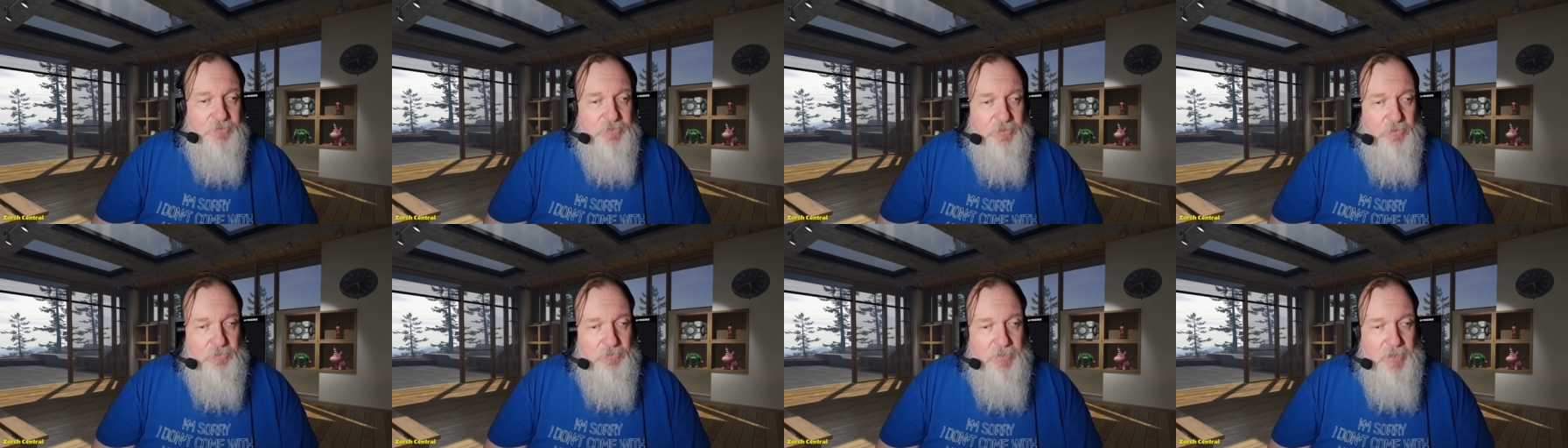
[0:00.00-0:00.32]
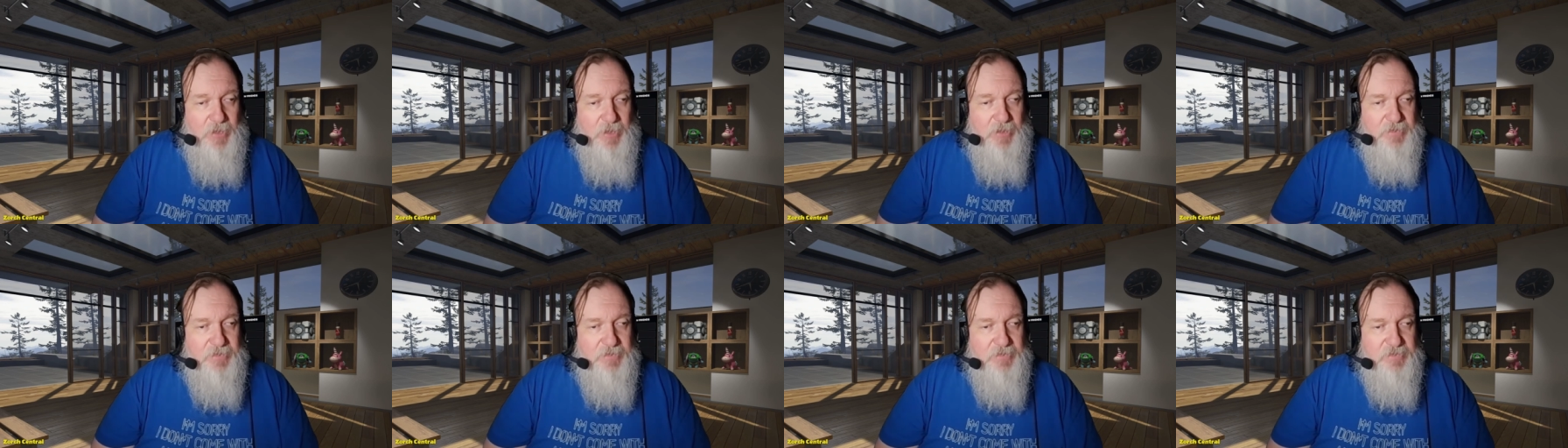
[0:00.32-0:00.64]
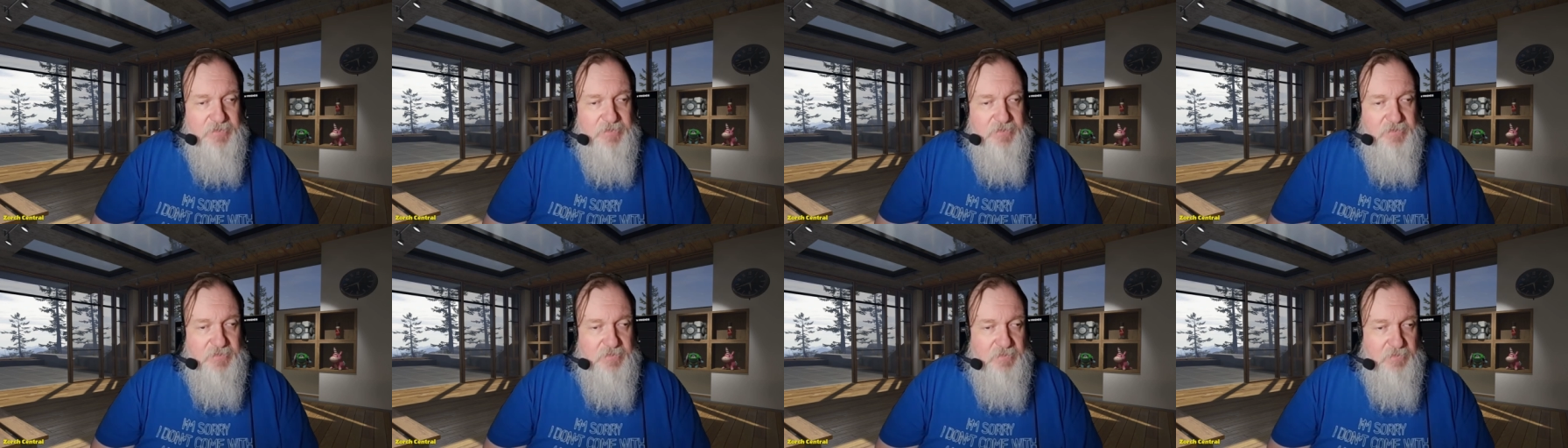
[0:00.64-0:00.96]
They're not
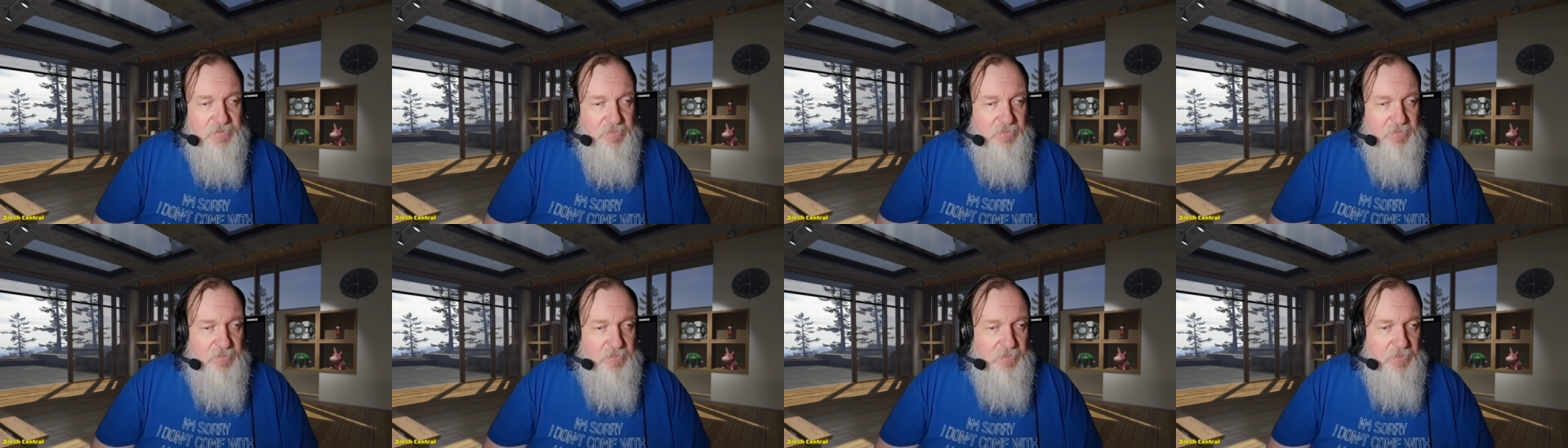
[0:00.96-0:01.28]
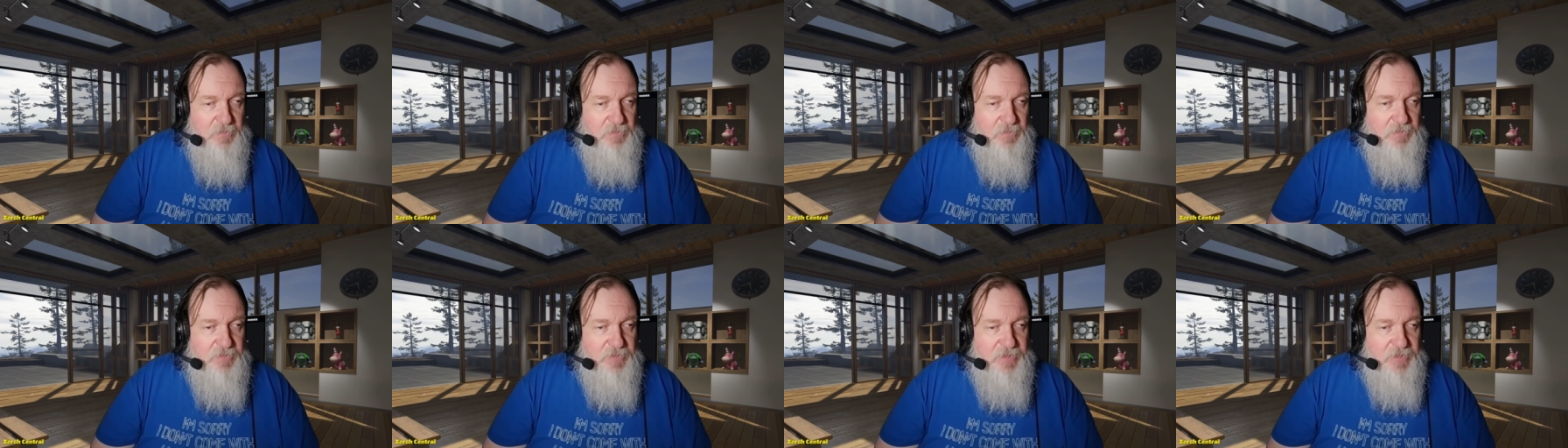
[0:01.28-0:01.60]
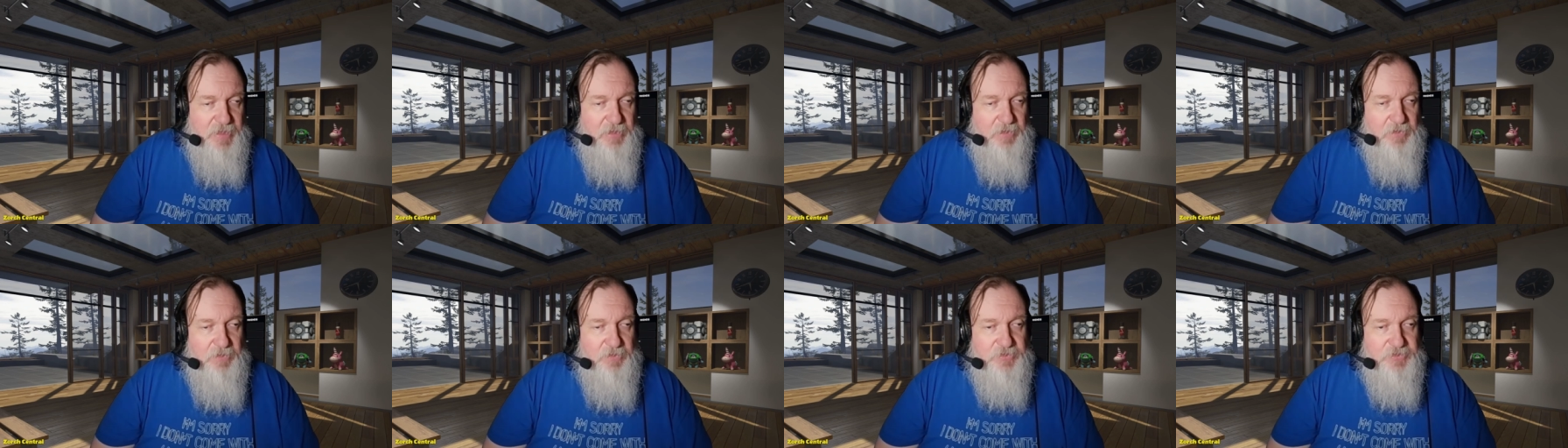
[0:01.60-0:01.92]

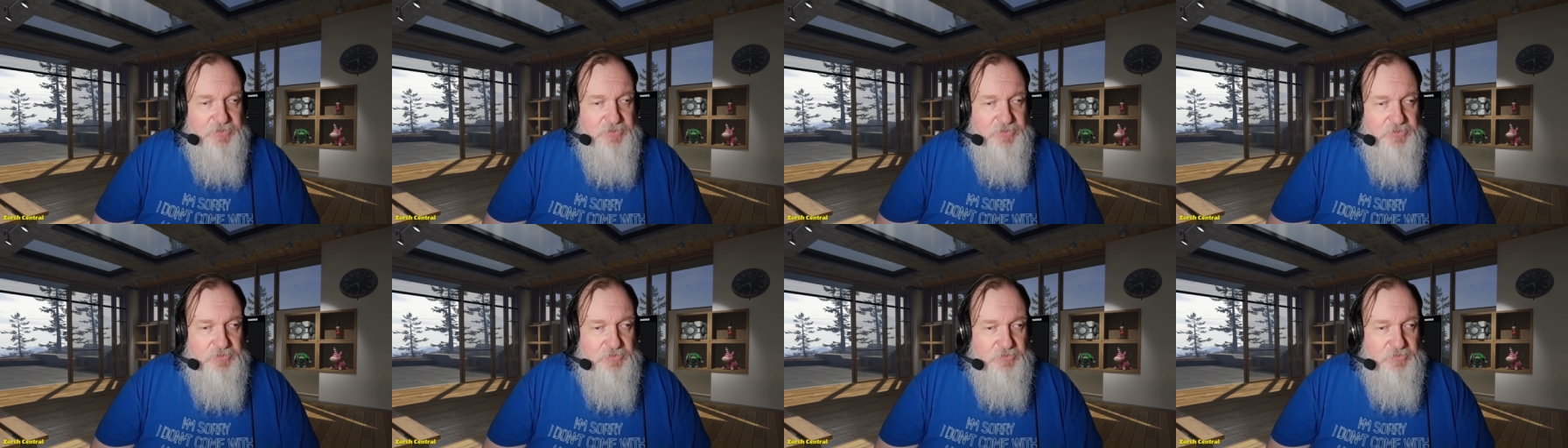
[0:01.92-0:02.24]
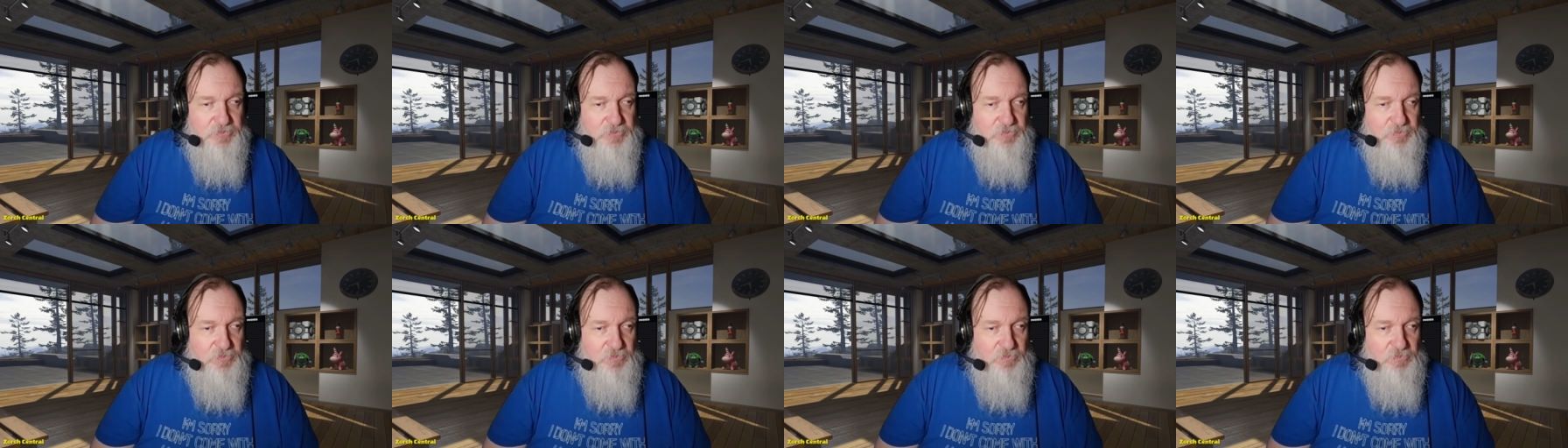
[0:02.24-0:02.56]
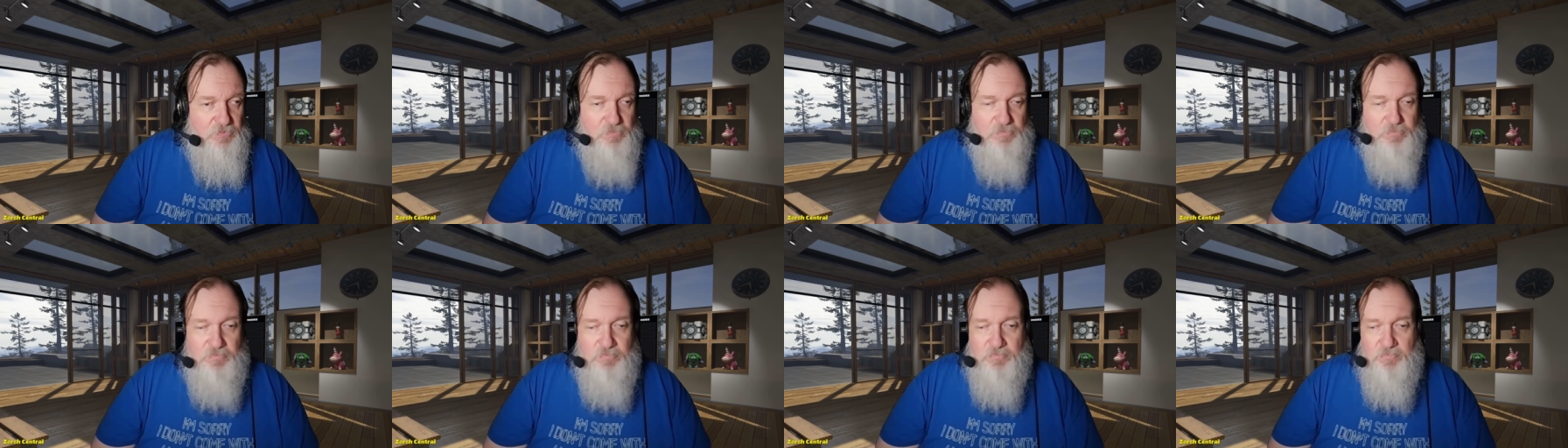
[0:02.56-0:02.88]
there
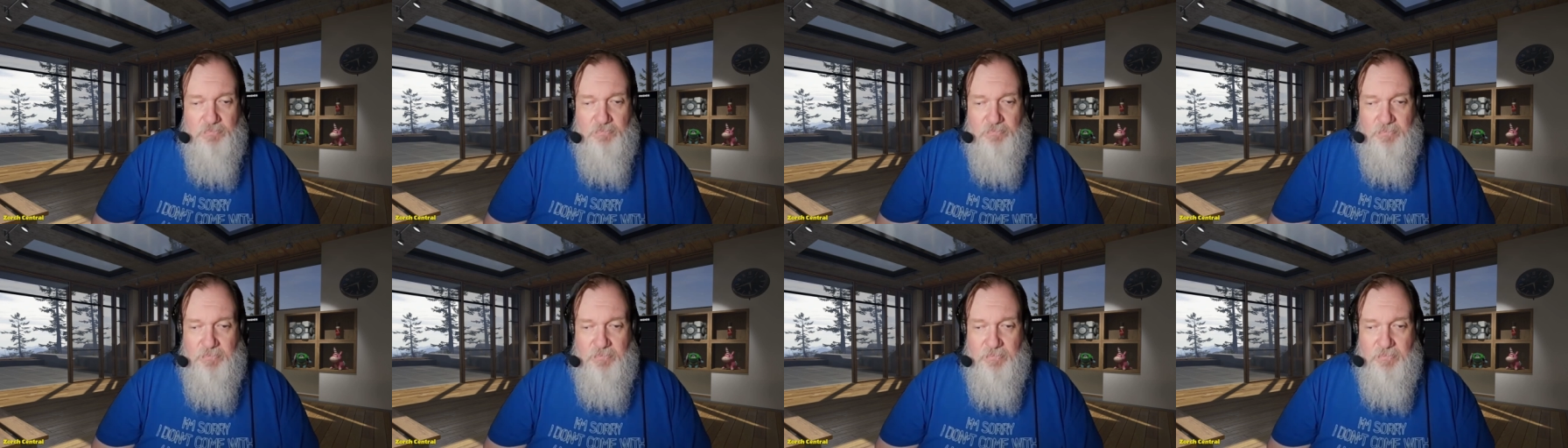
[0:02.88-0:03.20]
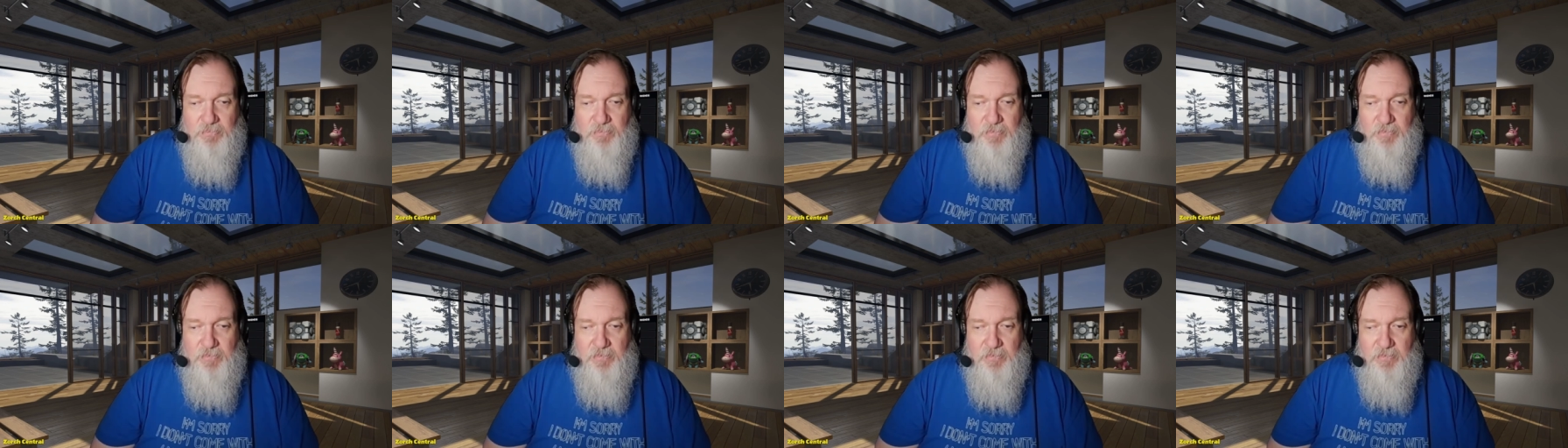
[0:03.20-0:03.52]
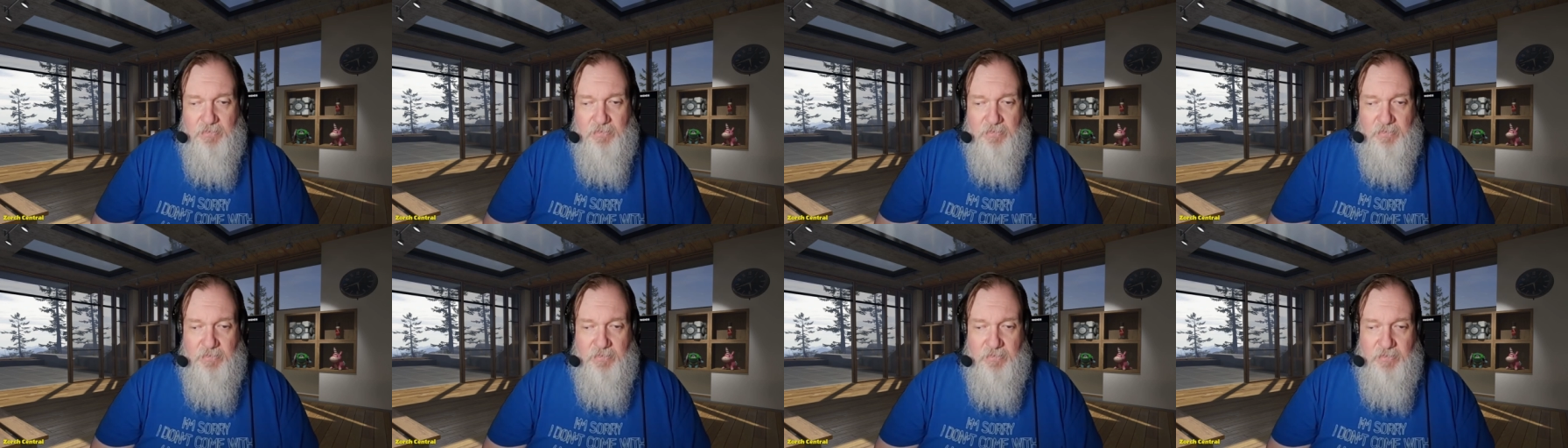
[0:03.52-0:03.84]
to
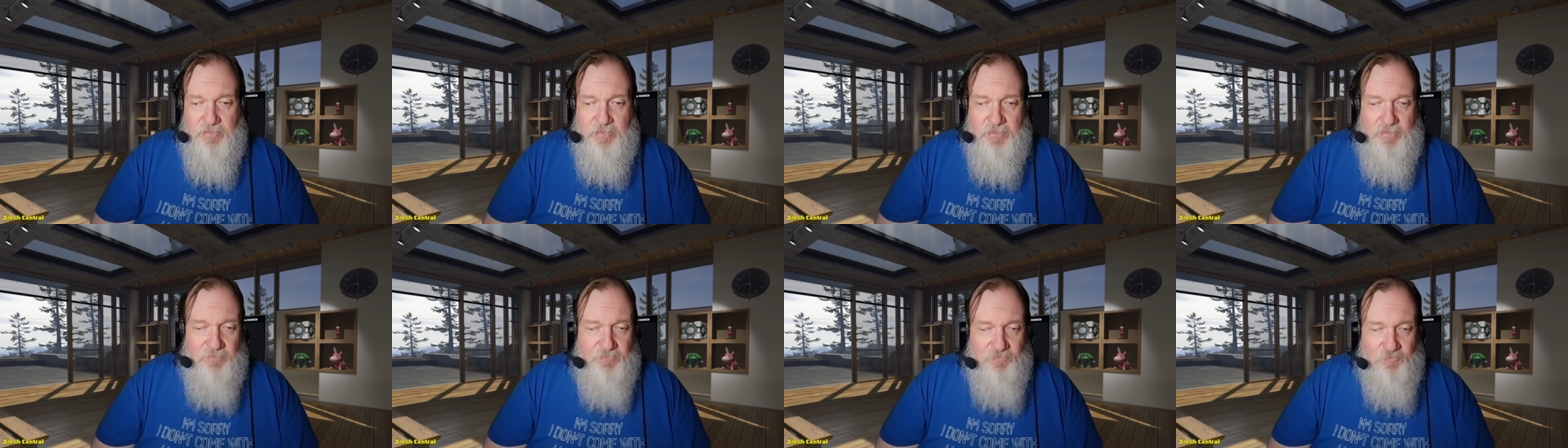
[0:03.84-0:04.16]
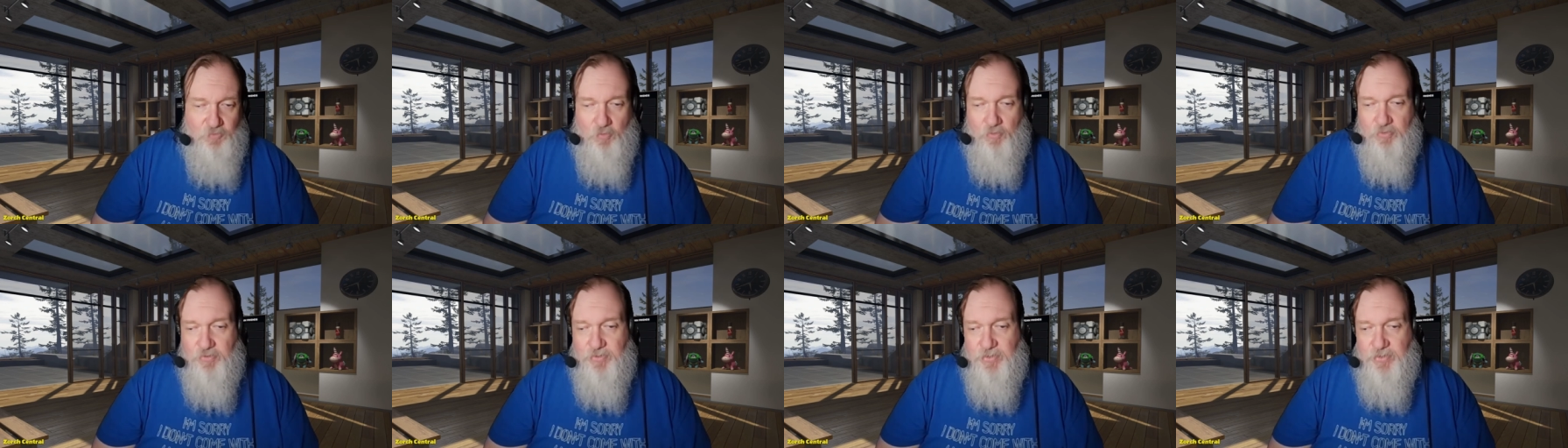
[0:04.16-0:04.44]
enforce